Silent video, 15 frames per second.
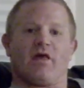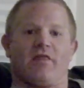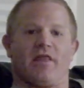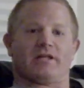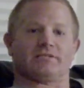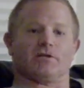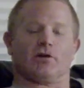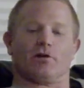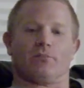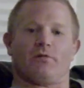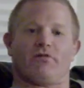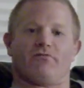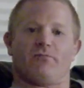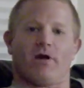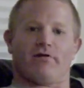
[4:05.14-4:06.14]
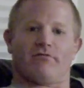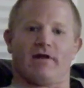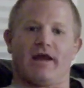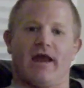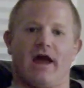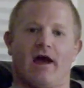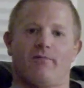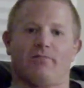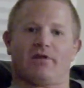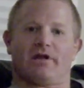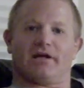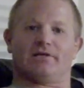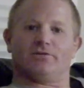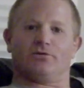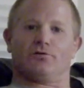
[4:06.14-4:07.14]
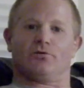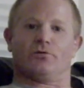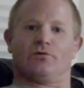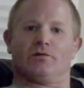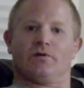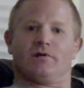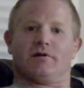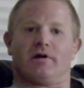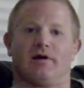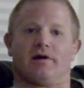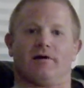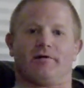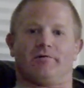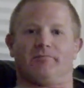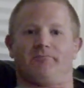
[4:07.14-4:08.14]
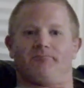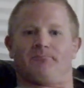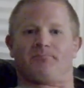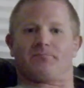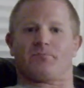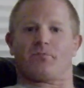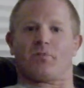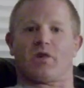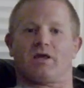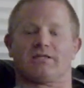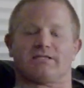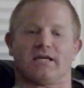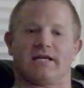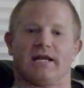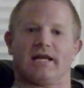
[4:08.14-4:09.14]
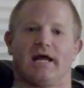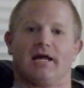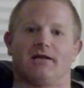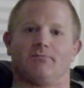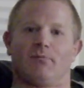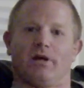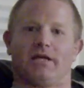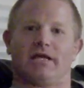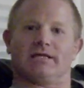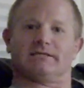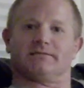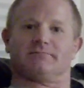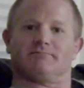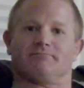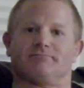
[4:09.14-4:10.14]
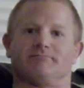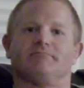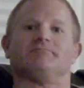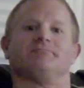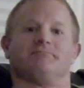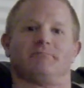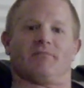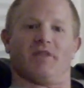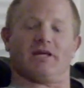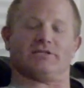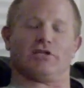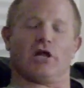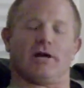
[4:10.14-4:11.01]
that's a little bit of my rehab that I do Sunday night and Mondays. Thanks a